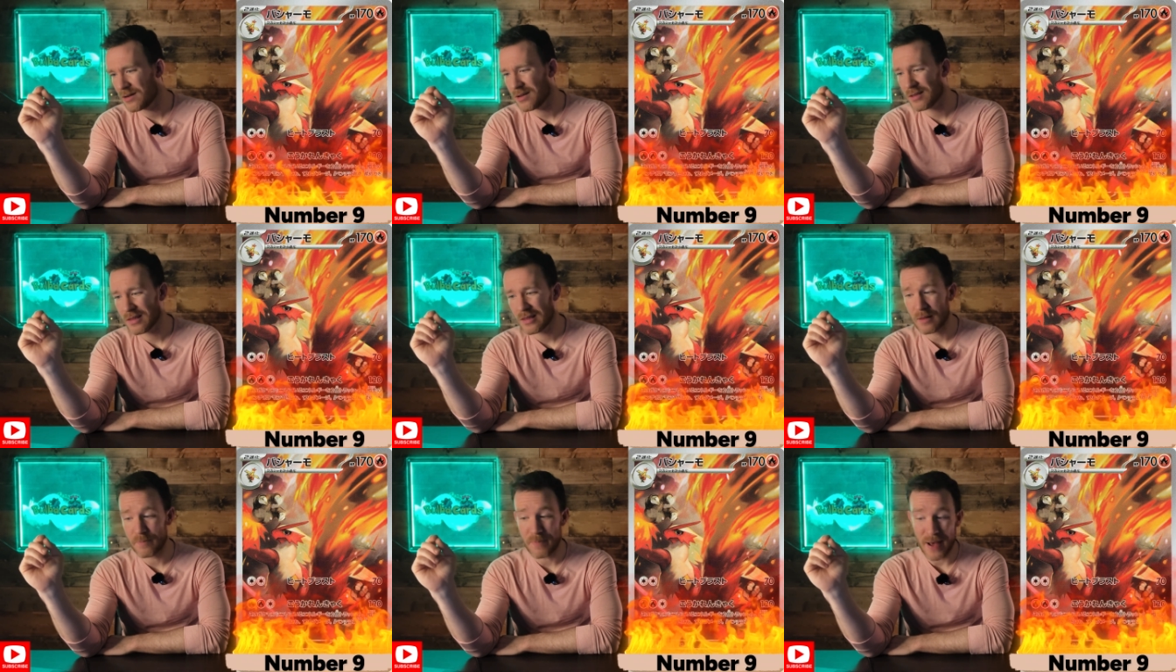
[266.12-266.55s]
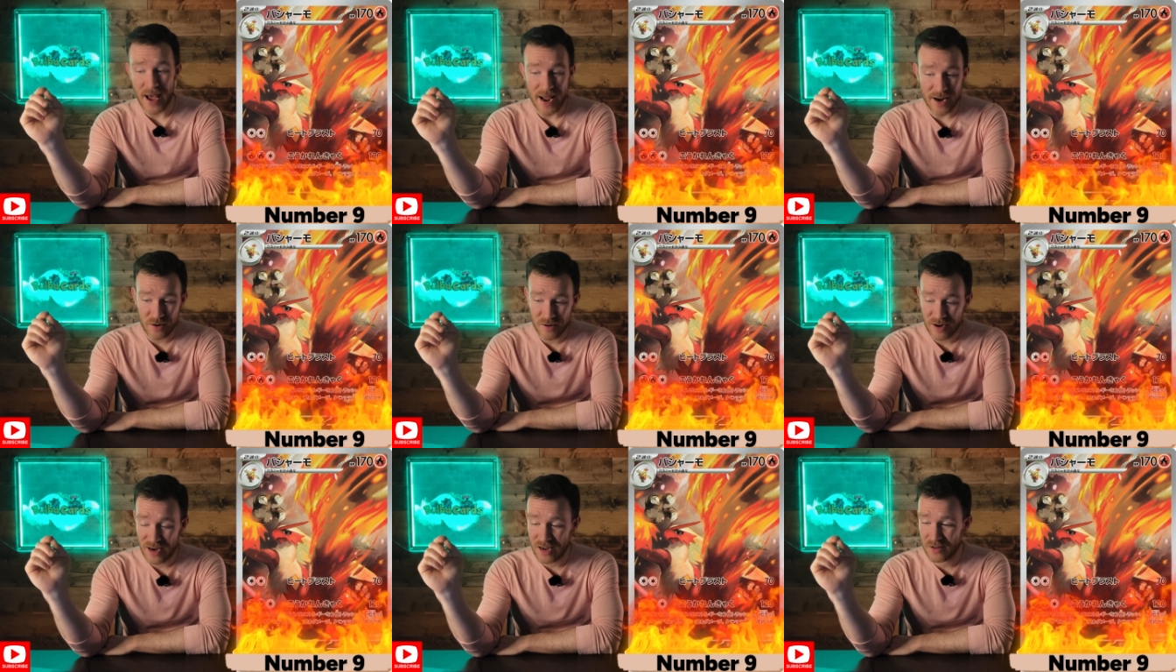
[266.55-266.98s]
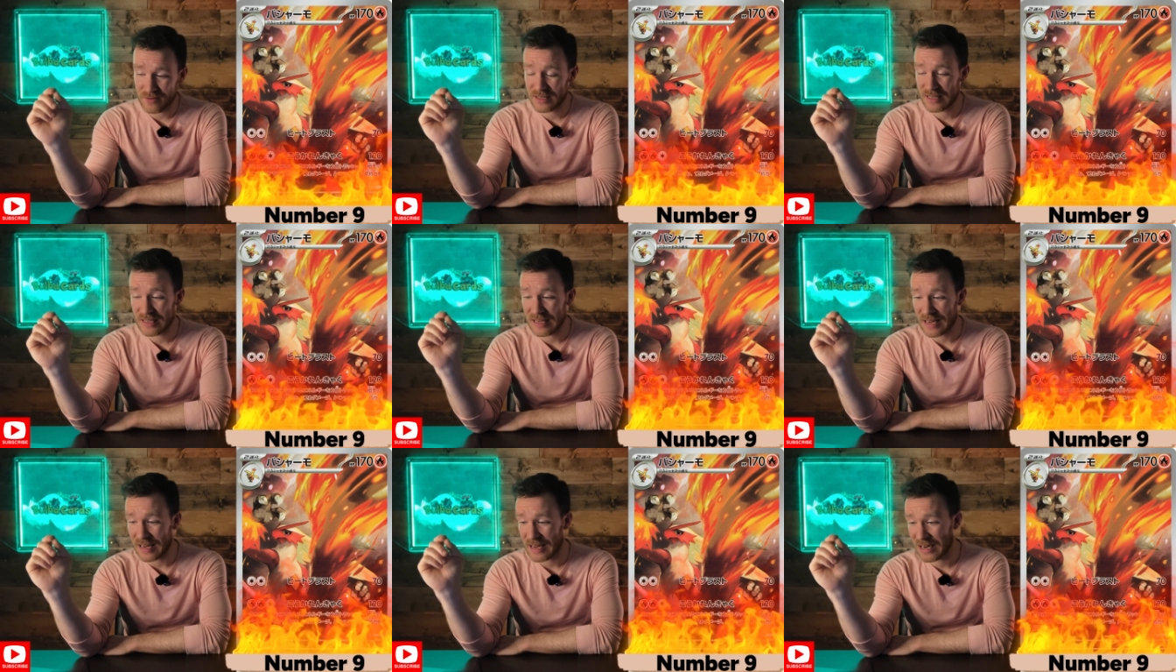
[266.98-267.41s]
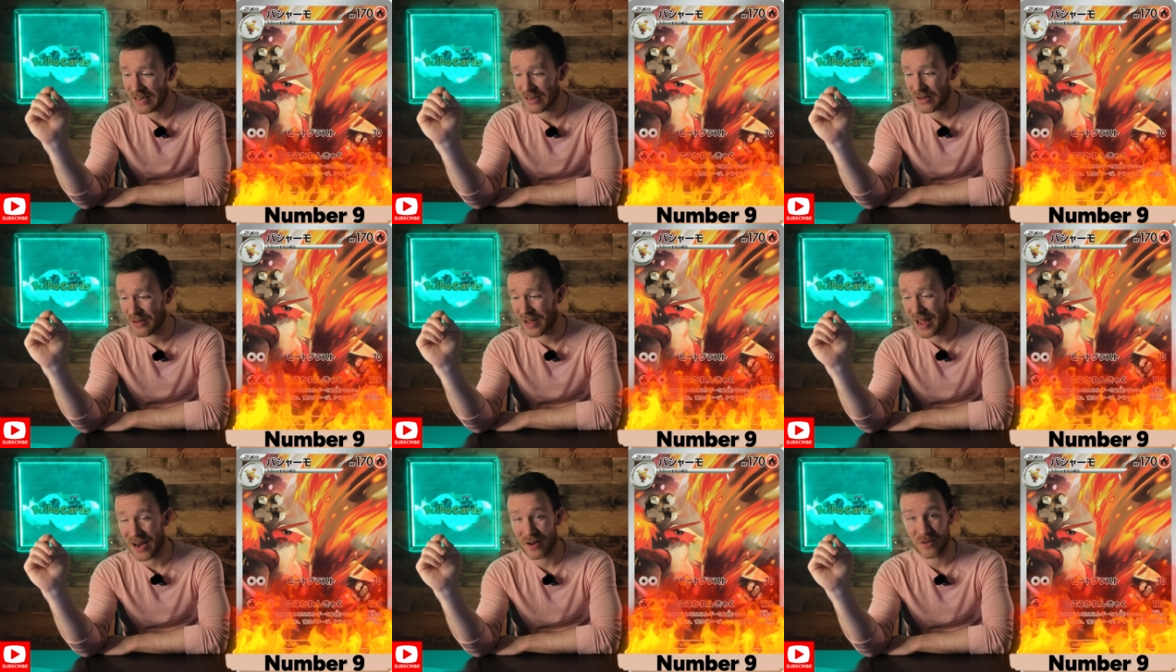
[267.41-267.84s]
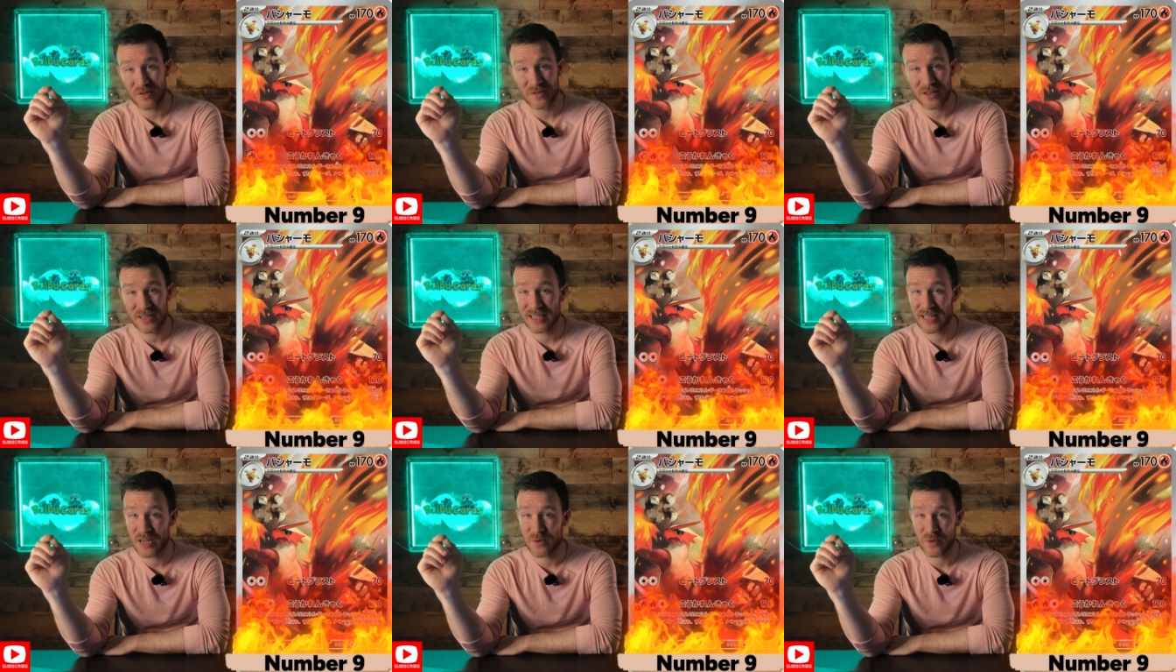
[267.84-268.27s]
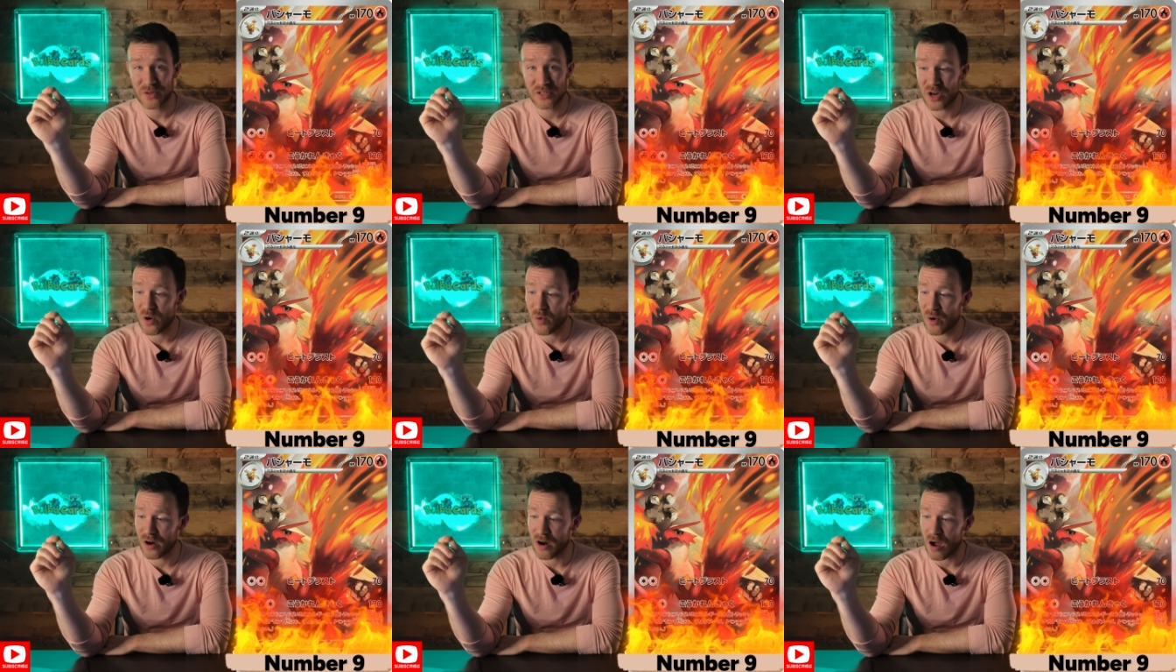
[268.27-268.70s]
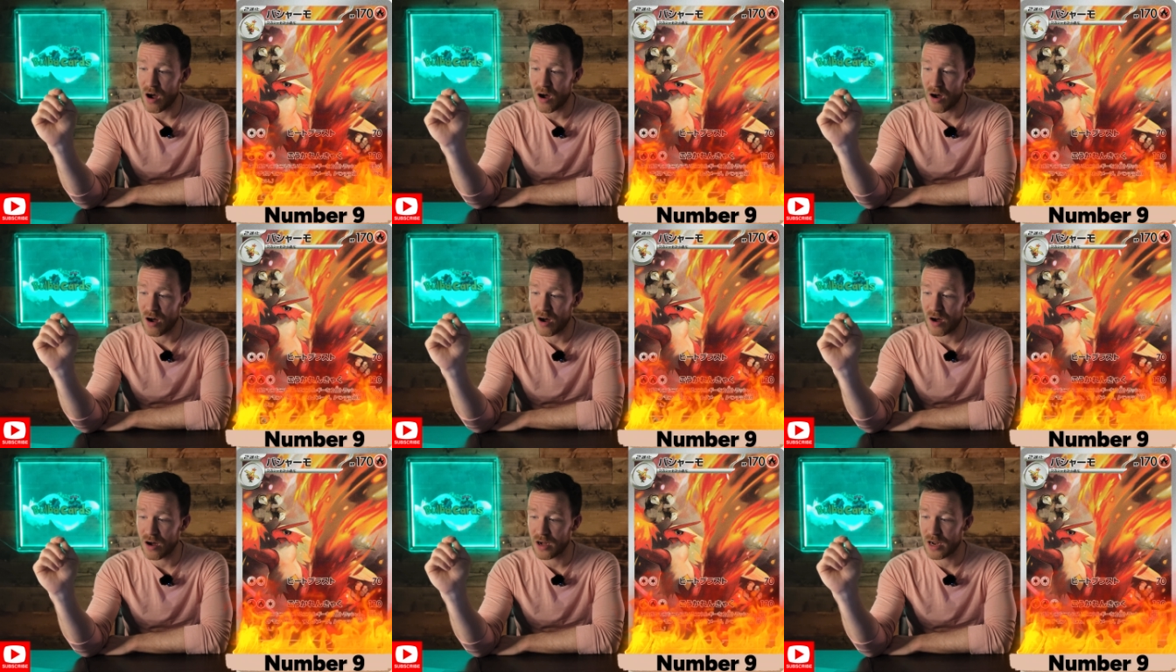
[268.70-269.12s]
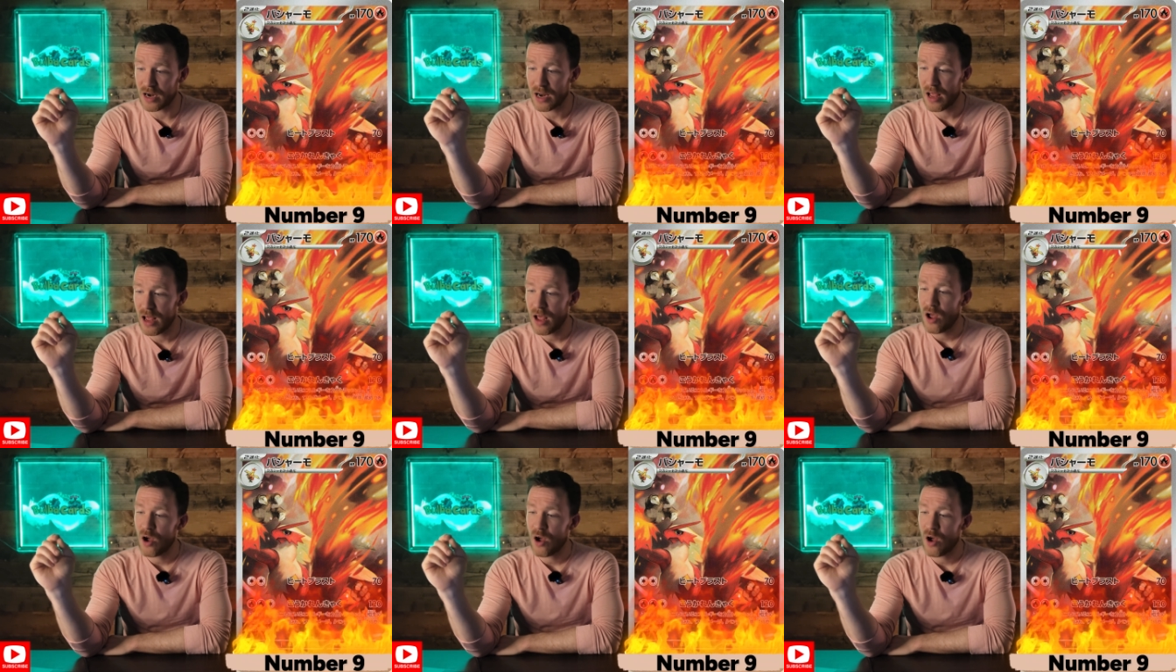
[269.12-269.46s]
the background scene, you can't really see what's going on.